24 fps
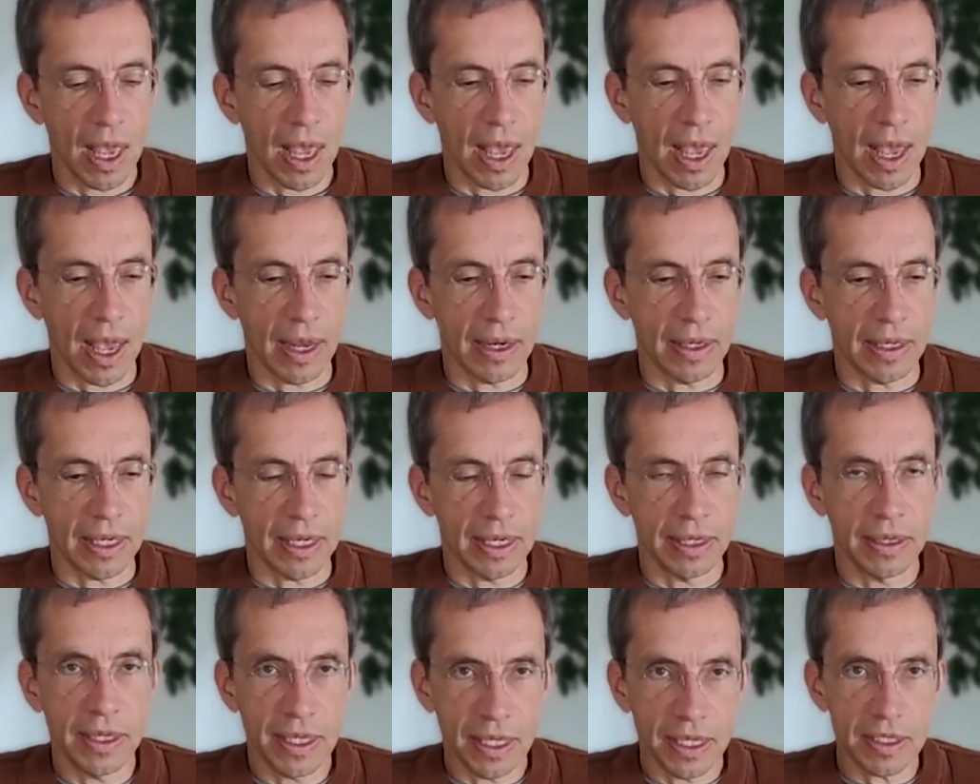And
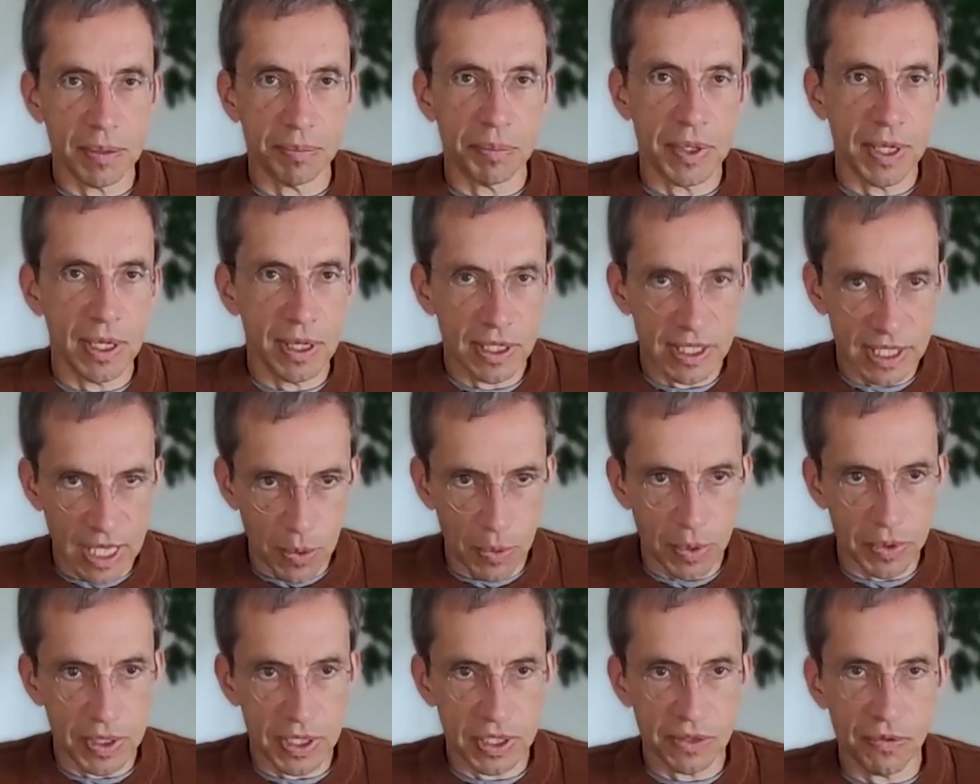in these appeals, there
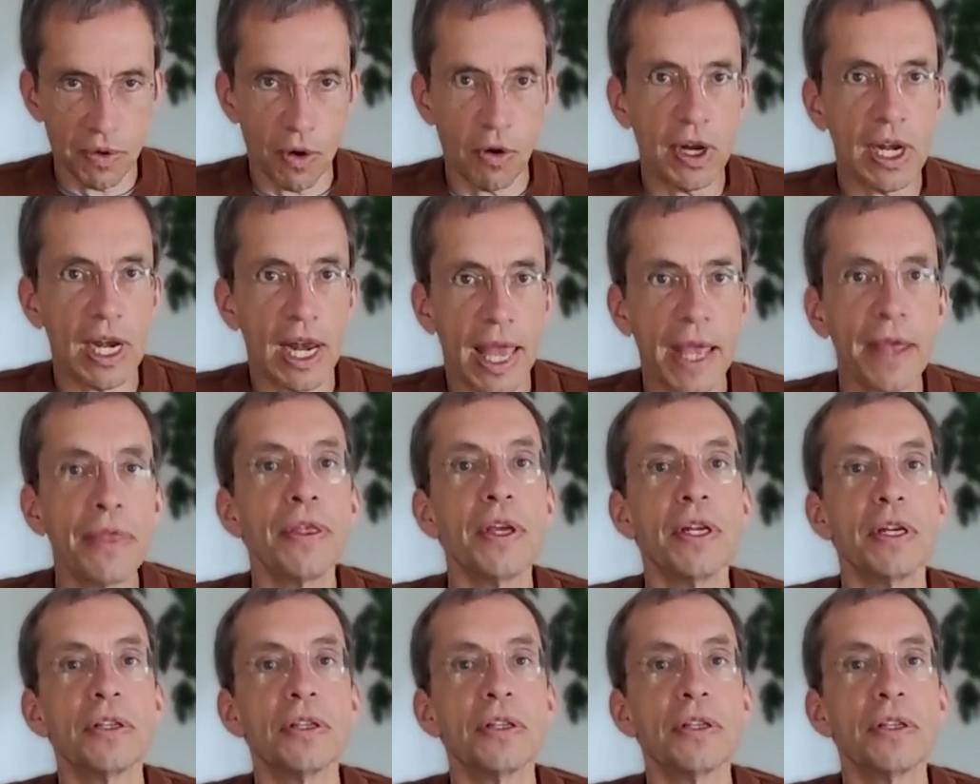were these very lengthy